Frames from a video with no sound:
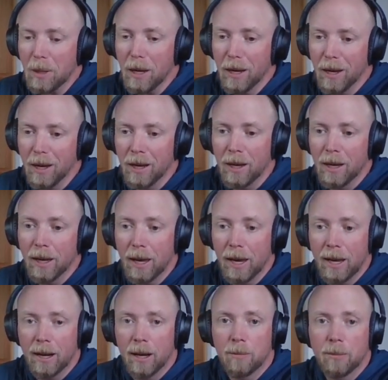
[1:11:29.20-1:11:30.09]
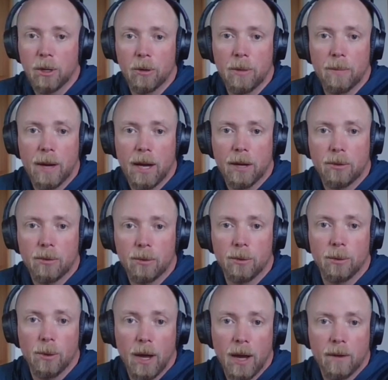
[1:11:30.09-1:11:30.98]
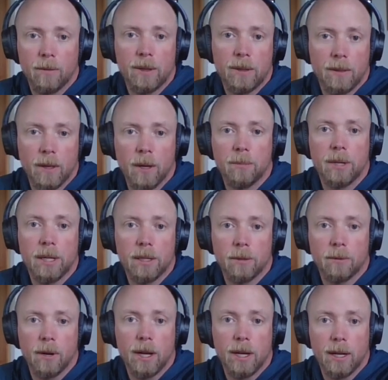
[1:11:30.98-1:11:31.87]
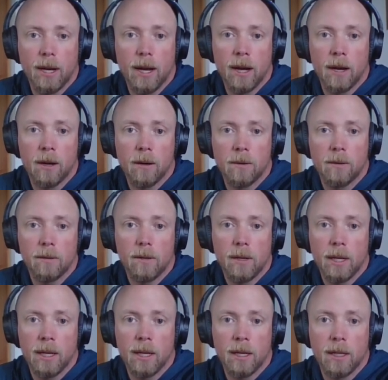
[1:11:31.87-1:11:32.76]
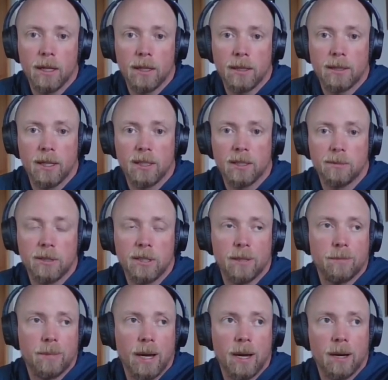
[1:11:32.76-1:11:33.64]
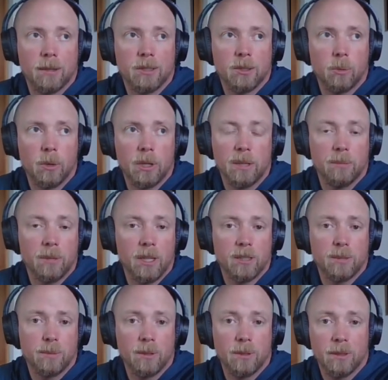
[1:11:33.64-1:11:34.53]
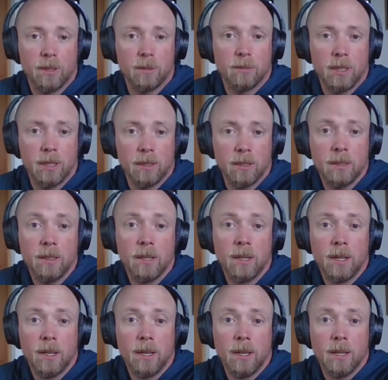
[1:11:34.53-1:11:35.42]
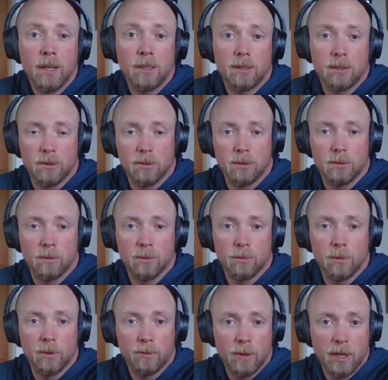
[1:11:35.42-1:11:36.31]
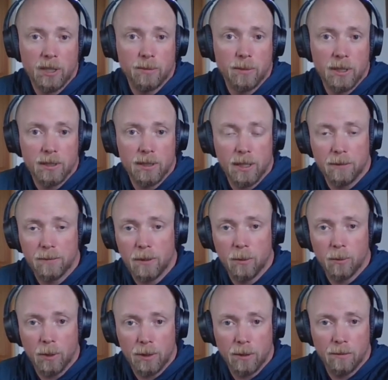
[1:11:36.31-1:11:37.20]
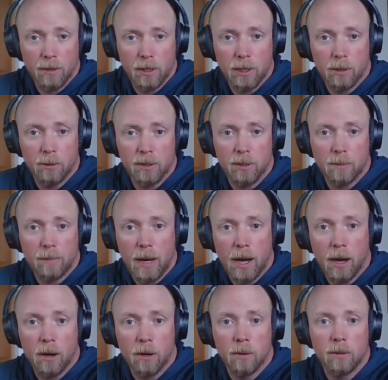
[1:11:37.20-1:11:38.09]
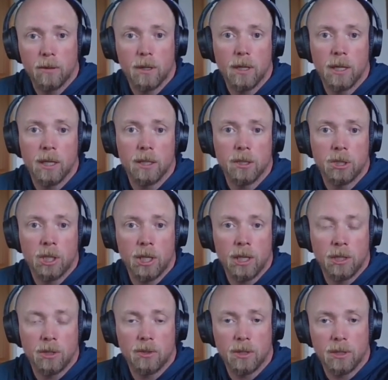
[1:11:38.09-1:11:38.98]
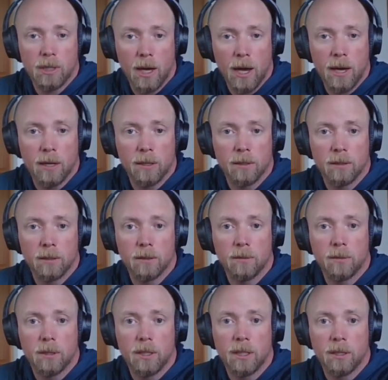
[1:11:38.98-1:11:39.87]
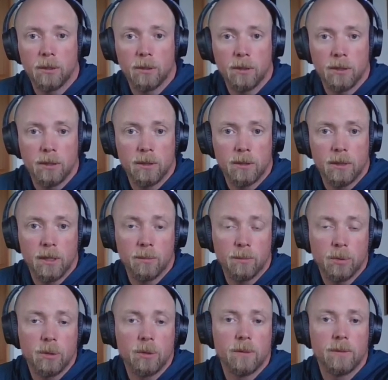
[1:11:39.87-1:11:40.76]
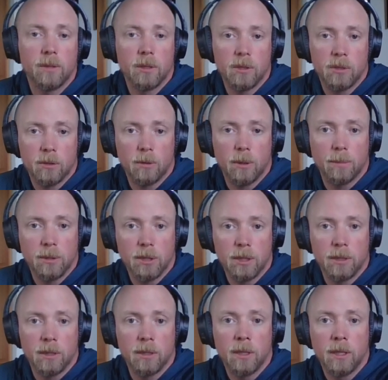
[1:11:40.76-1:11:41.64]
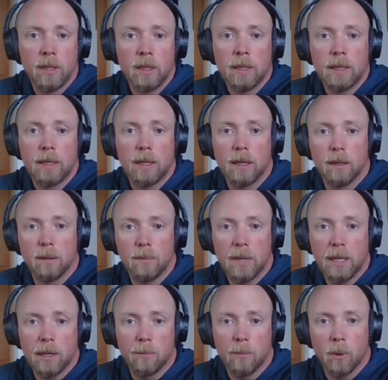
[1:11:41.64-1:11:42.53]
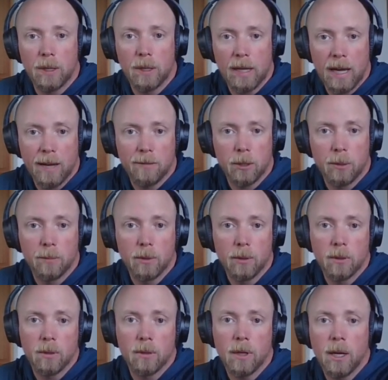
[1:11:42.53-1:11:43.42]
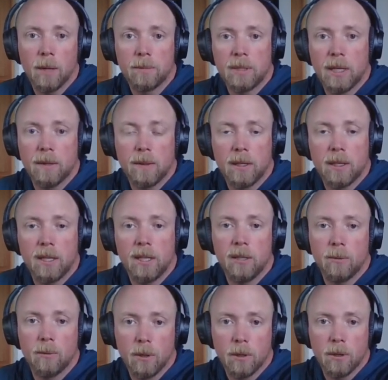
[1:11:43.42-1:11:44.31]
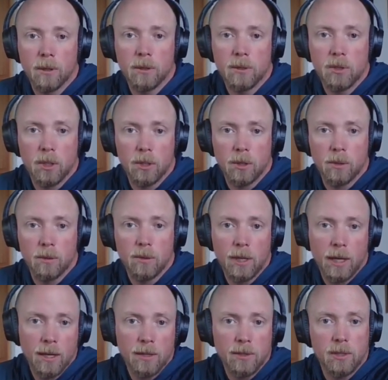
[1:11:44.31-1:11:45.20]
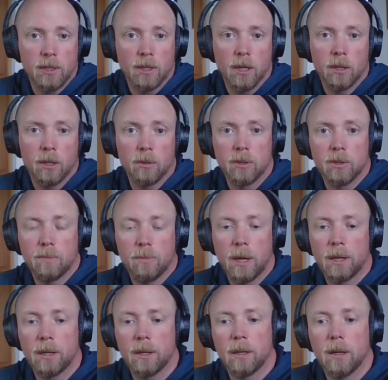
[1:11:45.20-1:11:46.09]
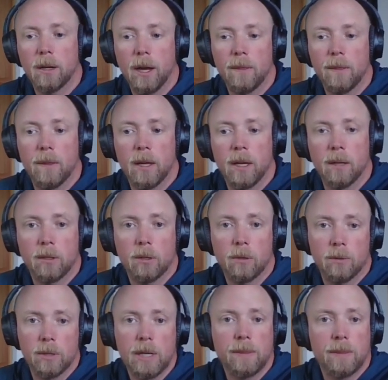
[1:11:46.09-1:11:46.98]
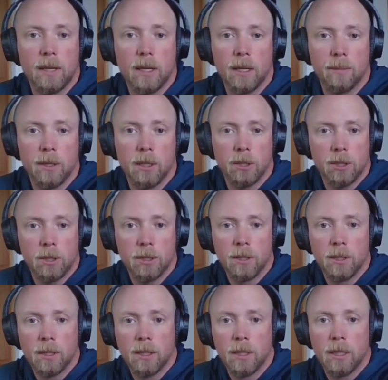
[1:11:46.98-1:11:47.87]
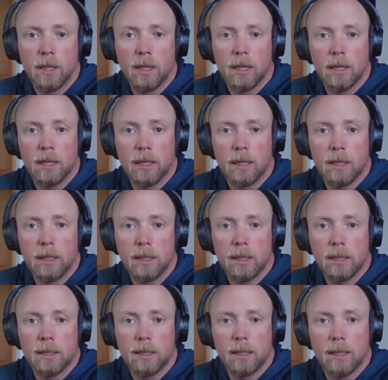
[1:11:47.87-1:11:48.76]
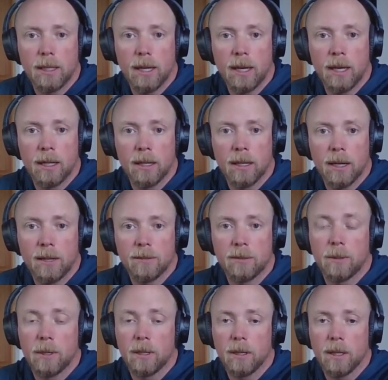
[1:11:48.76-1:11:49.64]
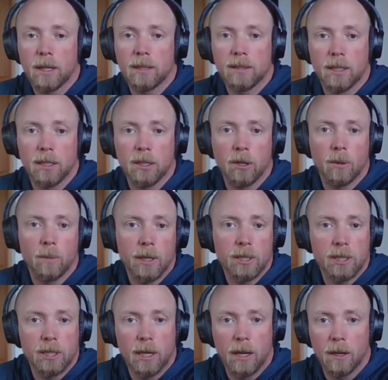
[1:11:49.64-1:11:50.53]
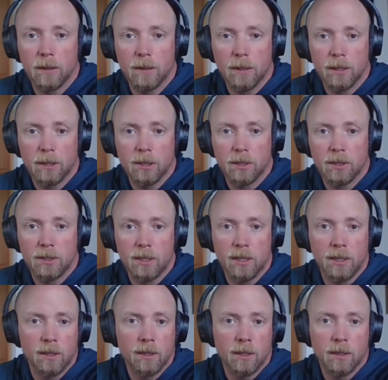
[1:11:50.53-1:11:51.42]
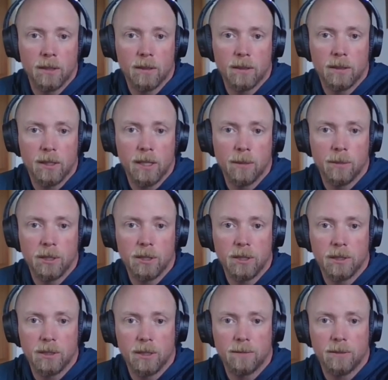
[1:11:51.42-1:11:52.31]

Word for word: Uh, and I'm going back through every thumbnail right now, and it takes me about 20 minutes per thumbnail to refresh myself on what the video is about, uh, change the title, increase, improve the description, um, make it more navigable, update the keywords so the SEO is better, and then create the image. Uh, and I've spent, like I said, go to my channel and just see the, the images.